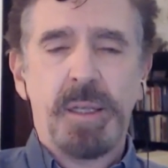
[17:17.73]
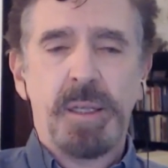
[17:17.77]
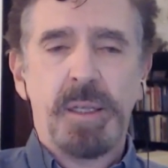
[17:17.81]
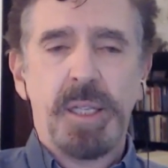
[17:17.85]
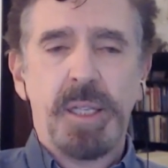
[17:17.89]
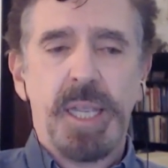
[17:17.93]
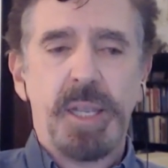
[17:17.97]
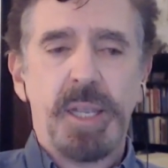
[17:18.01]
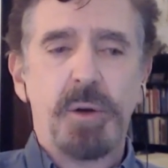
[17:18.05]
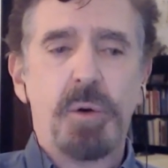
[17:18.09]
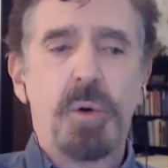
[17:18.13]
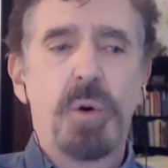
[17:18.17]

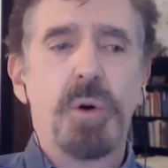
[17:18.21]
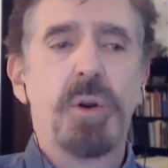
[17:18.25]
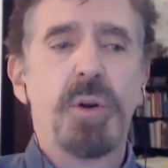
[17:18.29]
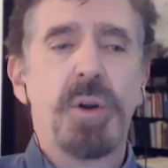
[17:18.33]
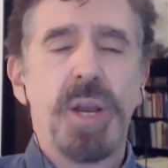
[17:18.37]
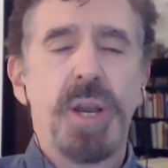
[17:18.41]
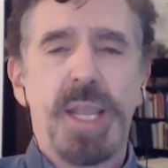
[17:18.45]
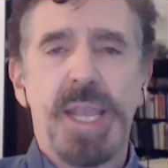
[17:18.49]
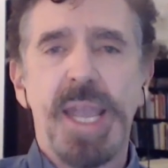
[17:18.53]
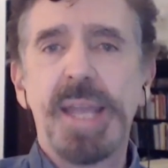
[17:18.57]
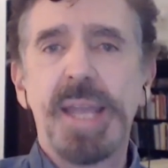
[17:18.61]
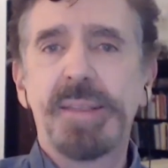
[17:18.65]
in order
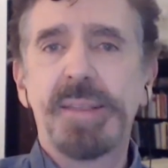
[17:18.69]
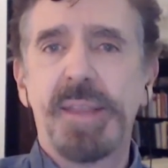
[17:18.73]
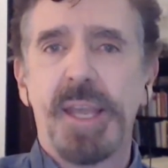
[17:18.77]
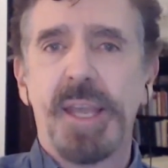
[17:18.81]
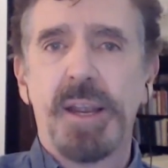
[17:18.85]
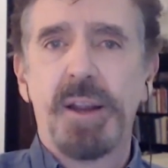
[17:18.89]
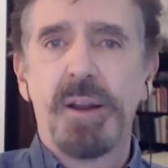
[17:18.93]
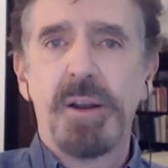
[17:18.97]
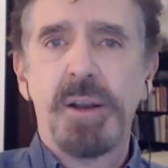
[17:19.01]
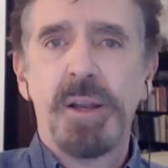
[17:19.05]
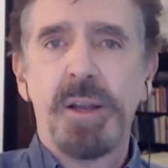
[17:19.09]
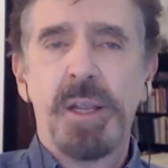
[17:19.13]
to get
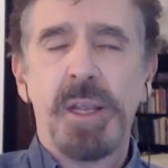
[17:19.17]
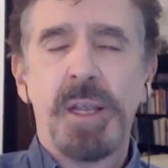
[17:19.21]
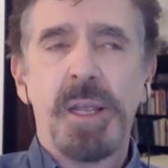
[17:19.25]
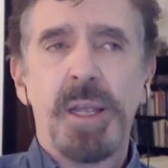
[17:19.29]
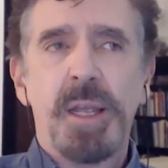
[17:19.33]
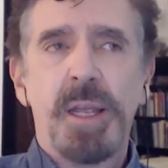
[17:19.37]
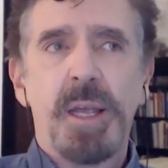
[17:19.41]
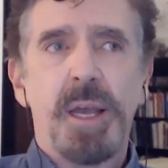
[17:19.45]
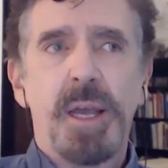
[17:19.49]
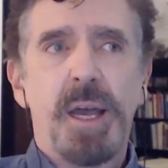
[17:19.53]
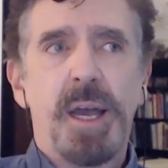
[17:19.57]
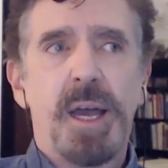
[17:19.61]
there.
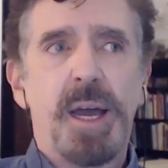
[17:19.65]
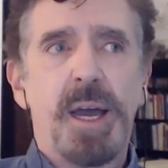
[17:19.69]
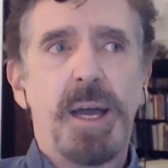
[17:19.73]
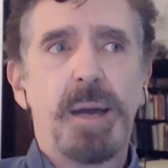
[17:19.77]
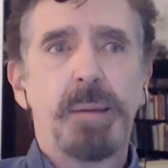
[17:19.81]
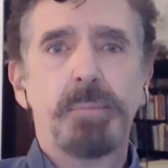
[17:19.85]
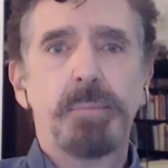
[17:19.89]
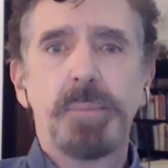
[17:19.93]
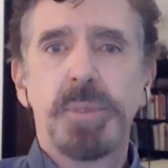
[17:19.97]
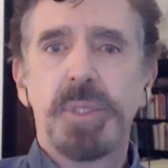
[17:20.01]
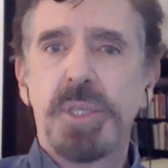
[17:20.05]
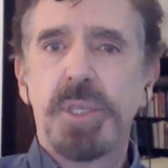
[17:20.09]

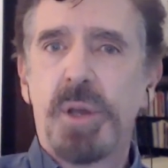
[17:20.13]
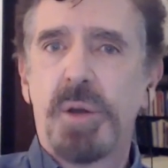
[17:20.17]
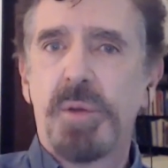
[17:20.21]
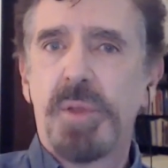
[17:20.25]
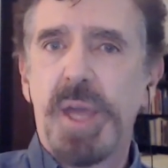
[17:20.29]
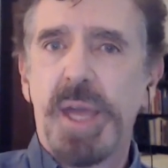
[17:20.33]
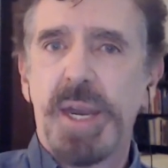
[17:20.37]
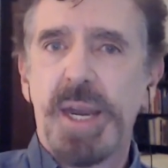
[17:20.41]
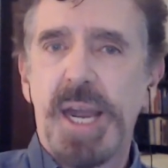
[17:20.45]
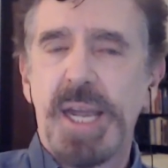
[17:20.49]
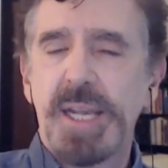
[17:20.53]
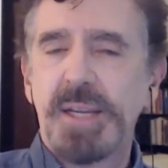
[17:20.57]
So
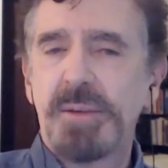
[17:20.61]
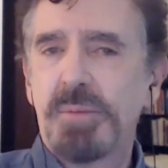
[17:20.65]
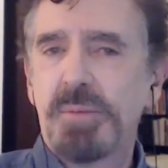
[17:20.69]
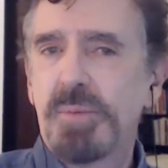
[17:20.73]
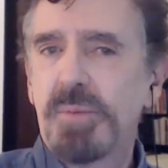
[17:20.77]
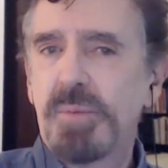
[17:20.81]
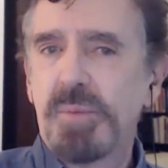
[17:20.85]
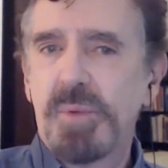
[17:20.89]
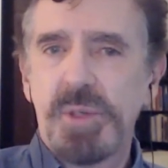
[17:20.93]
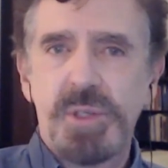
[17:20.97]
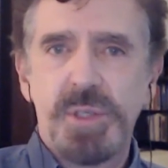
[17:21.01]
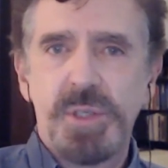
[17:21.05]
then I
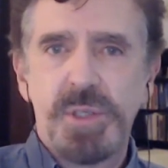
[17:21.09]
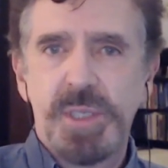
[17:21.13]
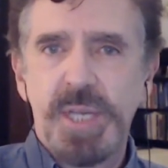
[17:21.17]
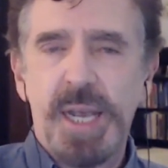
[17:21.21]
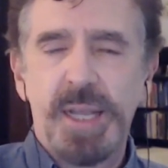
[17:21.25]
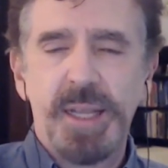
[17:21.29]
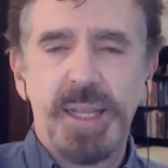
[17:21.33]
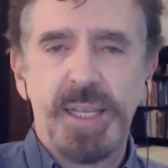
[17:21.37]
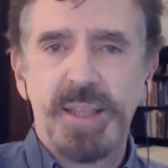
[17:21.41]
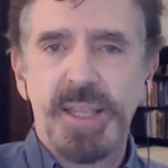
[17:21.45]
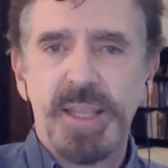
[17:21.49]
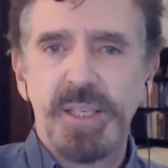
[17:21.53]
was
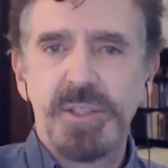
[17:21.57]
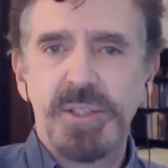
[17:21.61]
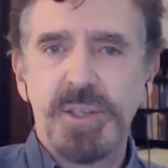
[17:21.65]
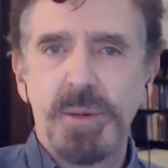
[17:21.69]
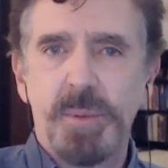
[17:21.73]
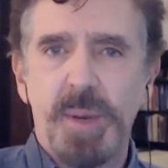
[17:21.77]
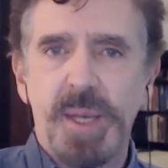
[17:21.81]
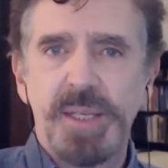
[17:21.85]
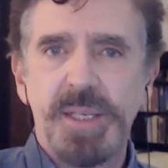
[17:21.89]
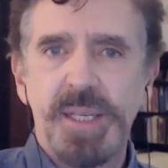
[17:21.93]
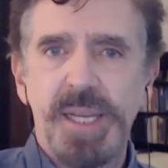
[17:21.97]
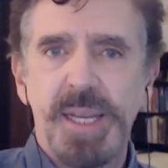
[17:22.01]
telling this to
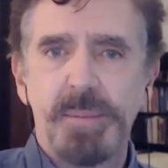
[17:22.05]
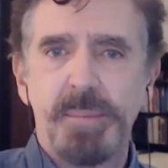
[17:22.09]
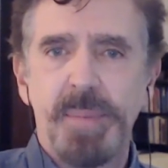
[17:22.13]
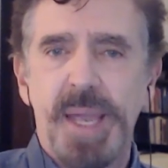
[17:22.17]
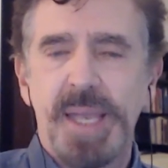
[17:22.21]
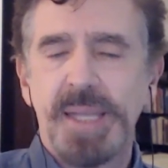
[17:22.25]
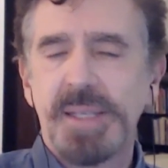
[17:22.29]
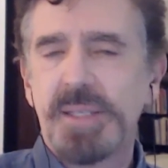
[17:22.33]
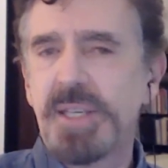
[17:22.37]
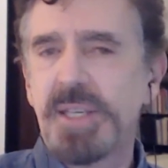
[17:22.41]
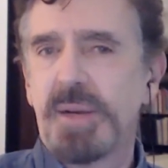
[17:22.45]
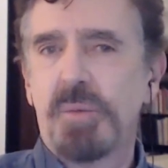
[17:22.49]
my
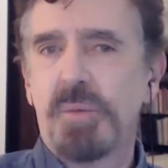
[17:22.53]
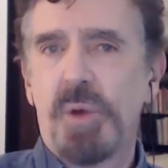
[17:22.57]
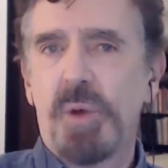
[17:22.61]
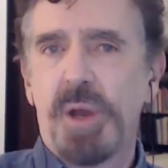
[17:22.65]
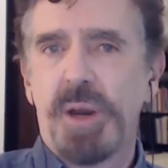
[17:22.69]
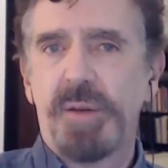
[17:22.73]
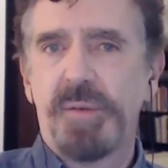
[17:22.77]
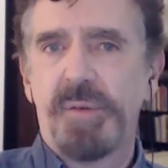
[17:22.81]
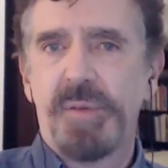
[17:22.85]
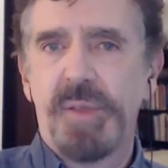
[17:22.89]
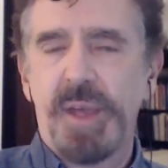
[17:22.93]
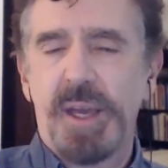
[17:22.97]
teammates, and
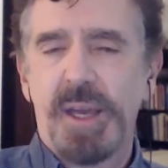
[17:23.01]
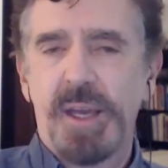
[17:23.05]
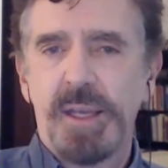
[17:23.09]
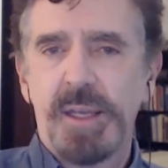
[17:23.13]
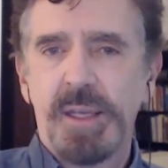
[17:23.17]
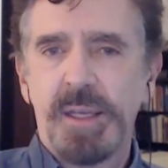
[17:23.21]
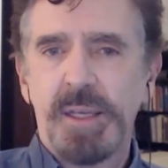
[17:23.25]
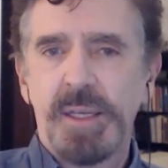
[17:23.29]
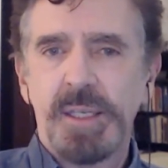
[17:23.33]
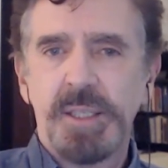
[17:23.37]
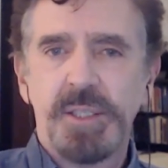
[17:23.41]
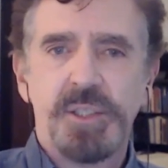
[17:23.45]
one of the
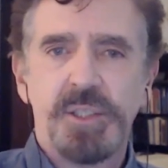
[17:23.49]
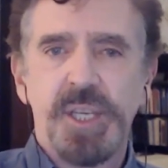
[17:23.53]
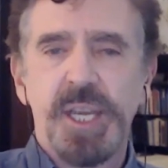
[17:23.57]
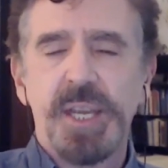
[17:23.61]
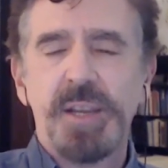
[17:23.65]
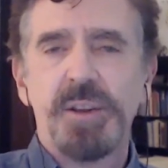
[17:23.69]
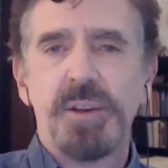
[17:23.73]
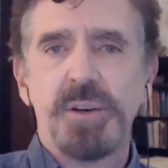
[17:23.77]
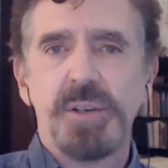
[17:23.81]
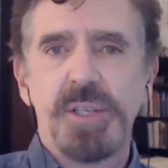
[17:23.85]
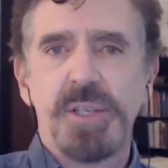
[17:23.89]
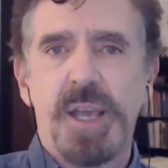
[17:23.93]

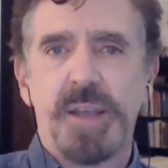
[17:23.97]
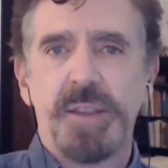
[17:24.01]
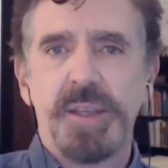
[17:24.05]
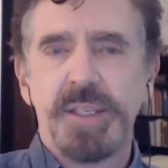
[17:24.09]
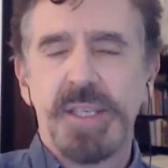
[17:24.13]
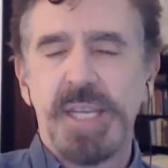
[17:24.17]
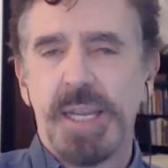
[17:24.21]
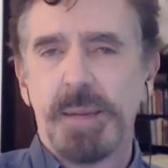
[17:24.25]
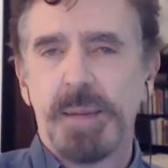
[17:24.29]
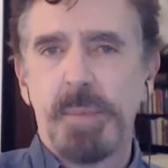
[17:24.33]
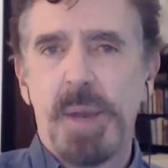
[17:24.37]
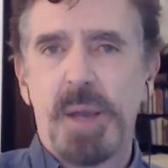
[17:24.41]
seniors on the
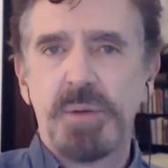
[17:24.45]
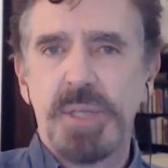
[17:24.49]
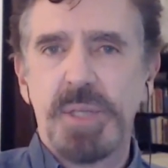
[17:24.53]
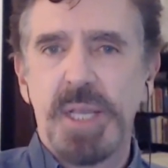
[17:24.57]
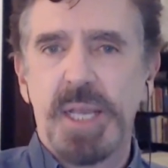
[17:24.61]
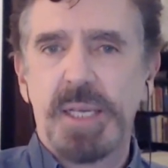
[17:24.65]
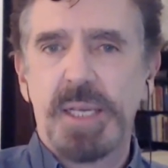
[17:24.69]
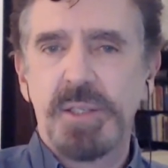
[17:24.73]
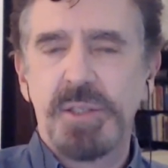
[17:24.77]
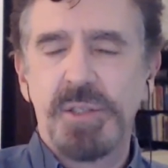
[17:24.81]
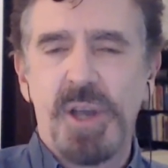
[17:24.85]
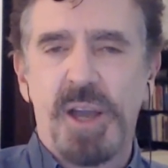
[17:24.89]
team, I was
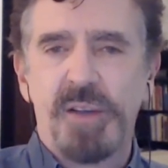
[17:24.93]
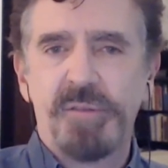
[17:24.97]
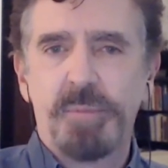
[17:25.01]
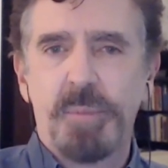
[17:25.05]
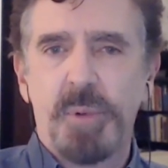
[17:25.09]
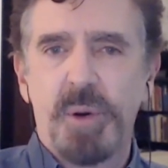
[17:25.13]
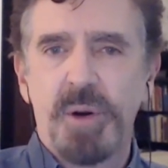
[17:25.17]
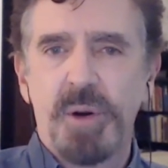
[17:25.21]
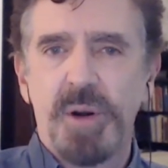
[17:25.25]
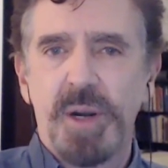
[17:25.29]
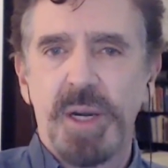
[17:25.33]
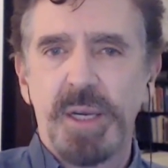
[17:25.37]
like a
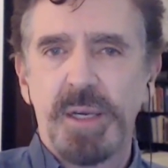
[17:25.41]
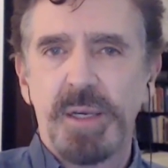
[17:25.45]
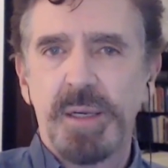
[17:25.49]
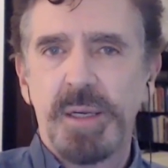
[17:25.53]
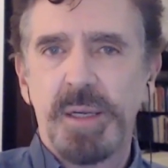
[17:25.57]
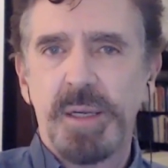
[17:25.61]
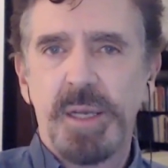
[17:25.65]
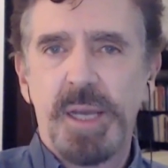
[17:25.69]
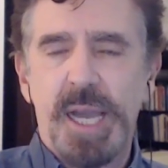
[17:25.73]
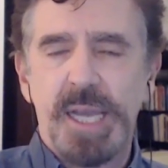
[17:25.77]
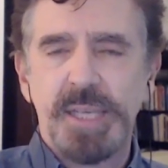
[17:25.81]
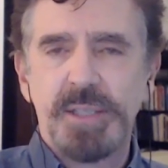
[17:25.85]
sophomore in
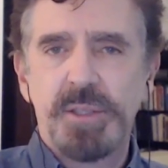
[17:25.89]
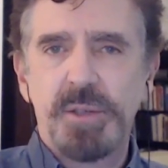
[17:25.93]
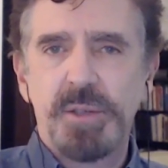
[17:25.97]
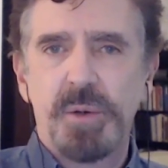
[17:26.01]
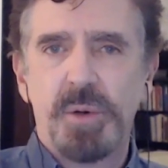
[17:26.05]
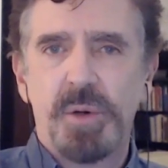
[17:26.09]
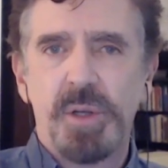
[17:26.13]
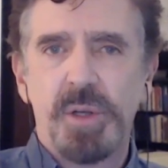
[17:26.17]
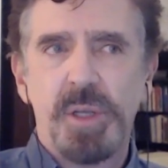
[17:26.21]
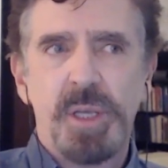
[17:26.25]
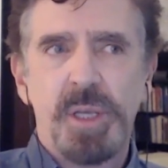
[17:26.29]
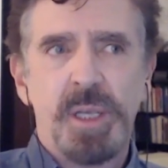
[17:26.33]
high
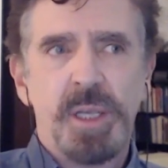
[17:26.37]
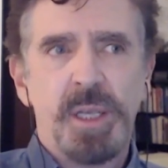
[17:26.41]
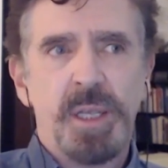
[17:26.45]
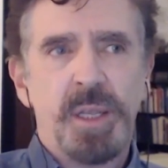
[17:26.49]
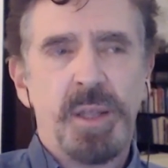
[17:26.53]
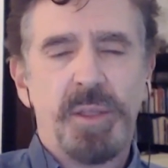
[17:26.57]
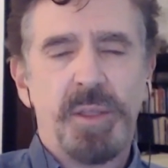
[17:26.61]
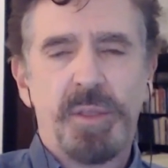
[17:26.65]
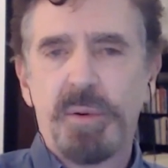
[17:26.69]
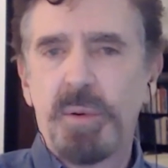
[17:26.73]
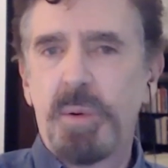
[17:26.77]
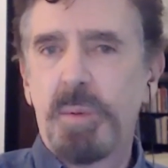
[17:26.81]
school,
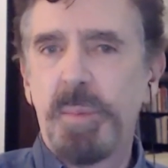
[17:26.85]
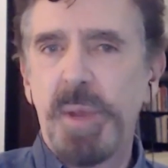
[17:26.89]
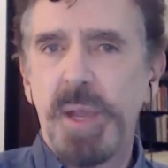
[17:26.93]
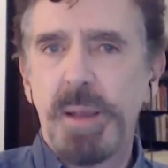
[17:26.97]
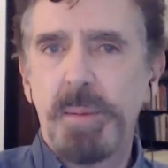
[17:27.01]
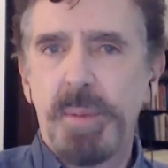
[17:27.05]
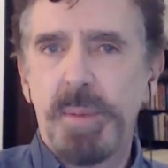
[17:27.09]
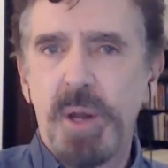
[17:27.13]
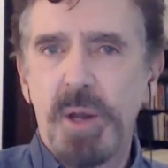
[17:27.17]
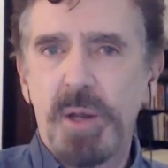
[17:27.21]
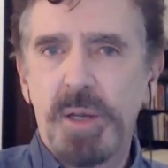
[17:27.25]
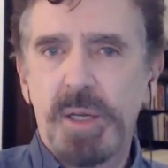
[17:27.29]
threw me
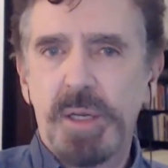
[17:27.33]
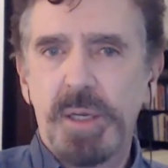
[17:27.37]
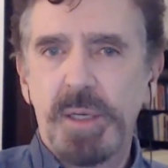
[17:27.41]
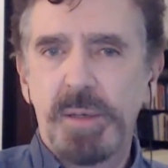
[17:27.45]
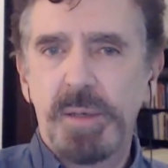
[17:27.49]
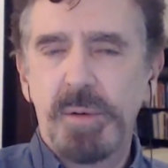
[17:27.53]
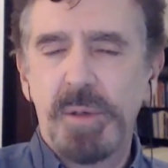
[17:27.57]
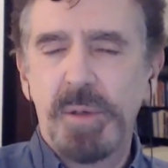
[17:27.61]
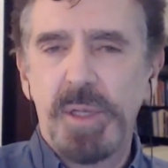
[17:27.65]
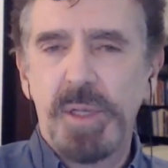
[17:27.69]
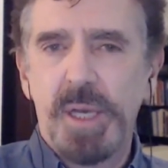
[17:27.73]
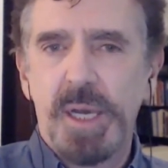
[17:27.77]
a book,
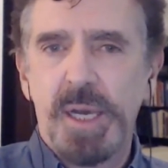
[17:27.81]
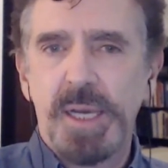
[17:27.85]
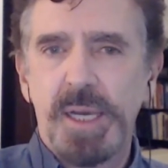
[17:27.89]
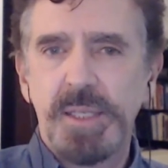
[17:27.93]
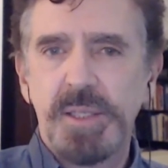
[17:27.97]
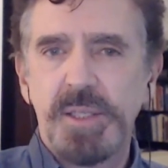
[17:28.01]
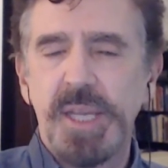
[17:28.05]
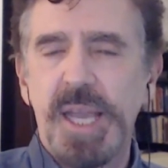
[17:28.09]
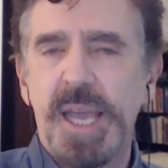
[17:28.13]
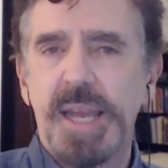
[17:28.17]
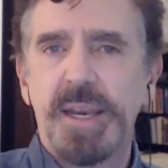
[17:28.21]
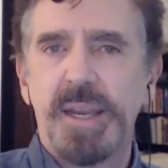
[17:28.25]

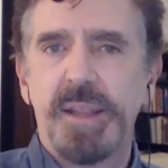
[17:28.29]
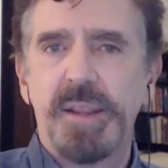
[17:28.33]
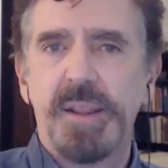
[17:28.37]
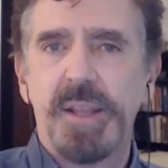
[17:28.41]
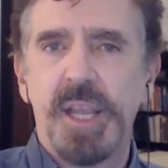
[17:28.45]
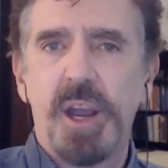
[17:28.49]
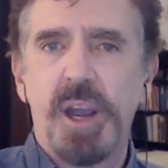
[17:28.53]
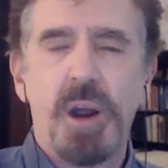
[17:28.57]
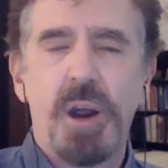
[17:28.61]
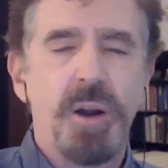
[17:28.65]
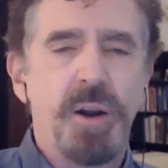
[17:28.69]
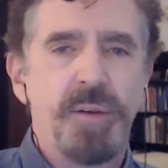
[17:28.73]
Zen and
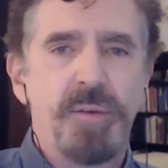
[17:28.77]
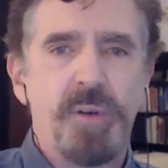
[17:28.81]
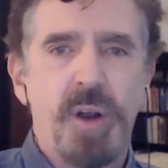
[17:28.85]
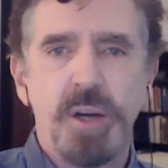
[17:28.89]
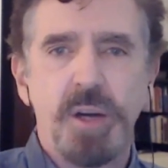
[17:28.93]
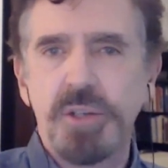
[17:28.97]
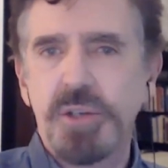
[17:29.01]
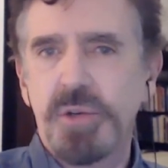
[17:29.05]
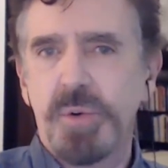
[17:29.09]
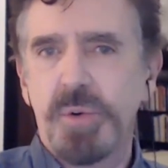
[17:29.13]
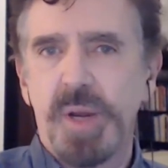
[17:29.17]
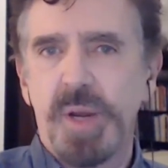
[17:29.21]
the Art of
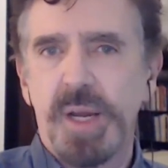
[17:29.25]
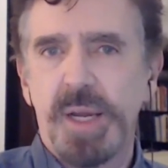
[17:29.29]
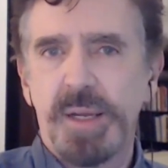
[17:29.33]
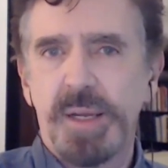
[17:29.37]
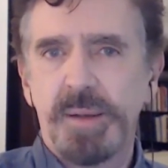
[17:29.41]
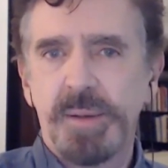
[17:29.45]
Archery.